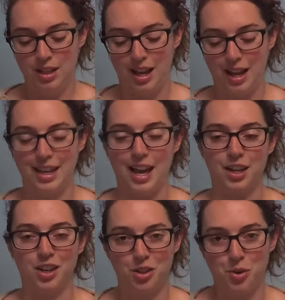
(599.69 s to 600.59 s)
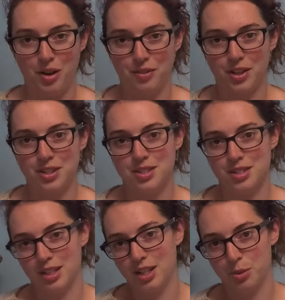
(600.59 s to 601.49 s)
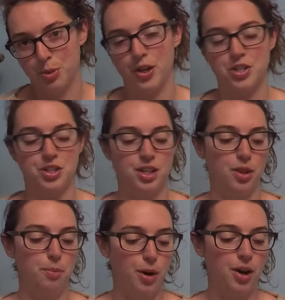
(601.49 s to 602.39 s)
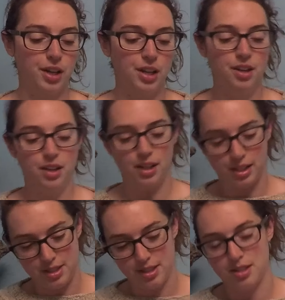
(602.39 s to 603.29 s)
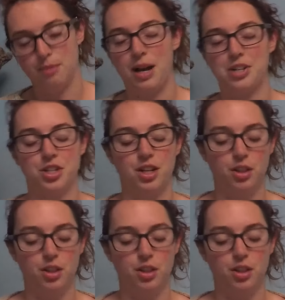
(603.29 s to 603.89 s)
again, you have a consistent color progression down the body, a consistent matching color